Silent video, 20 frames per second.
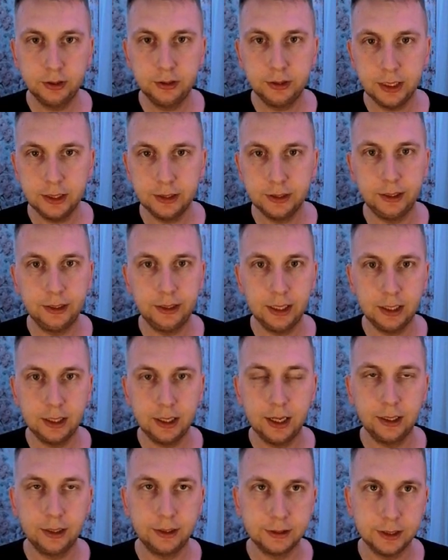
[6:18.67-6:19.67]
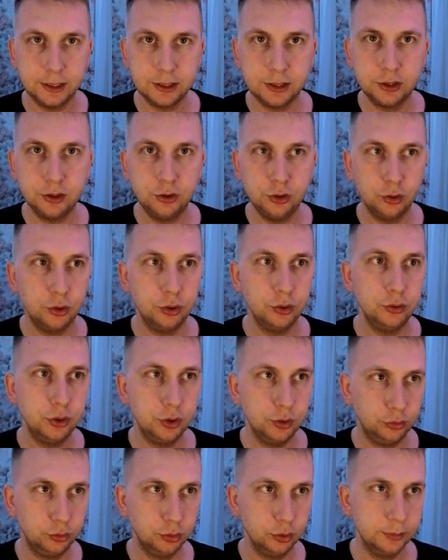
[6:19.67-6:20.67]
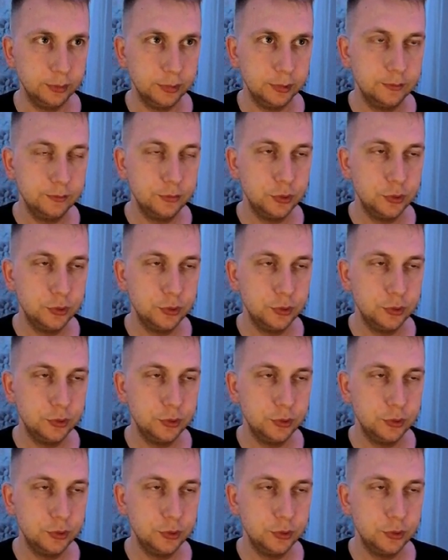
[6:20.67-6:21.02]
then they can access your YouTube.